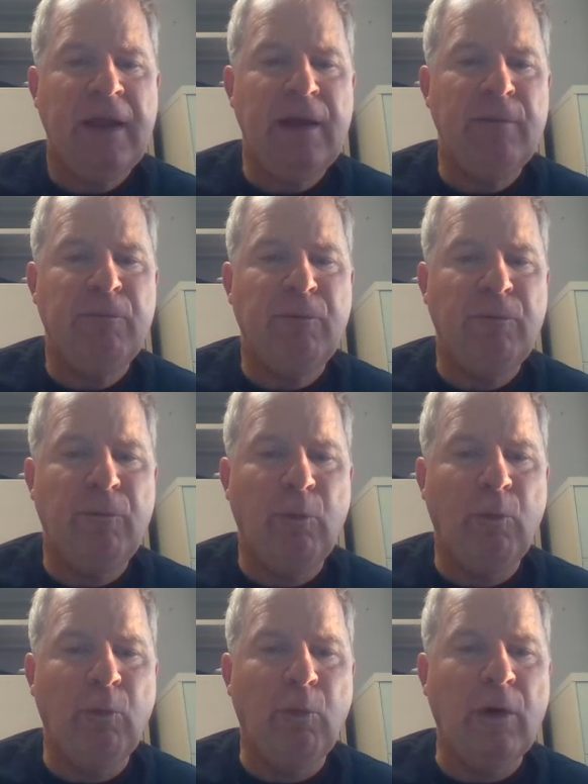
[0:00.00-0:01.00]
And
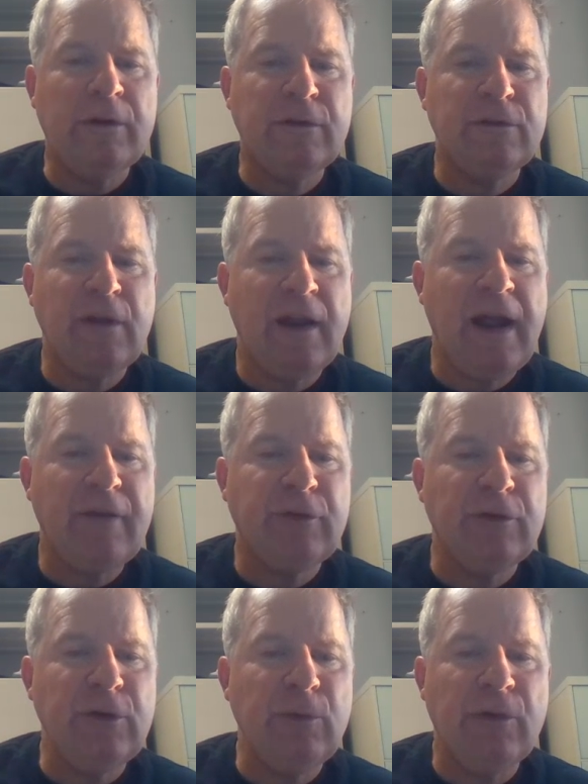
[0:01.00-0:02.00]
what does that have
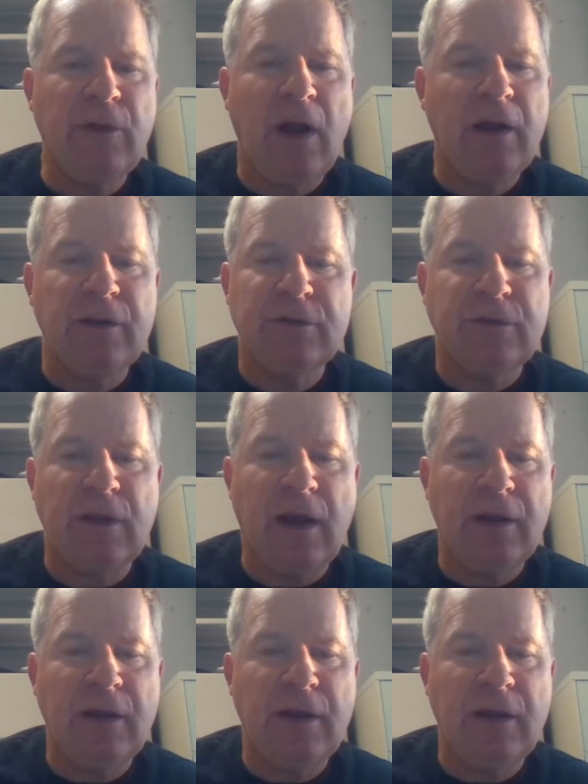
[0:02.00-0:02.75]
to do with honesty?